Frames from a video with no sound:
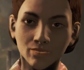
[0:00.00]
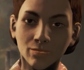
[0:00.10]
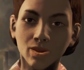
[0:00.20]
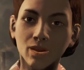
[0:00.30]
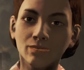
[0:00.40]

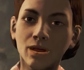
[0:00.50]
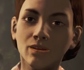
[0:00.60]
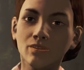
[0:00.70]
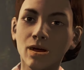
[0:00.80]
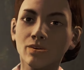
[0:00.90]
from our rainy
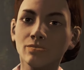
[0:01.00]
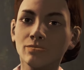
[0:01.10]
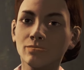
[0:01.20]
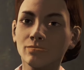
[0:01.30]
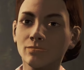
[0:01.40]
day fund
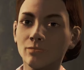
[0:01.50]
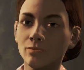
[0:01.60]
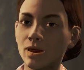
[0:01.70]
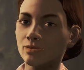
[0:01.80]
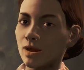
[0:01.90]

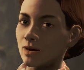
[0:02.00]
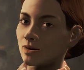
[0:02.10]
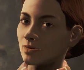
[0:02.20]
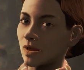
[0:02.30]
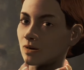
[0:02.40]
plus a
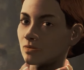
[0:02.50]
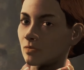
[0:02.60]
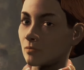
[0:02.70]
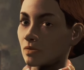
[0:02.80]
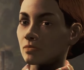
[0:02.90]
little
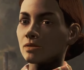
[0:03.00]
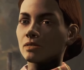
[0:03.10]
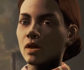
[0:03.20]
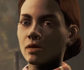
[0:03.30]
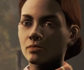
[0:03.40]
something
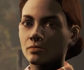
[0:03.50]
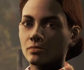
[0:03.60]
extra.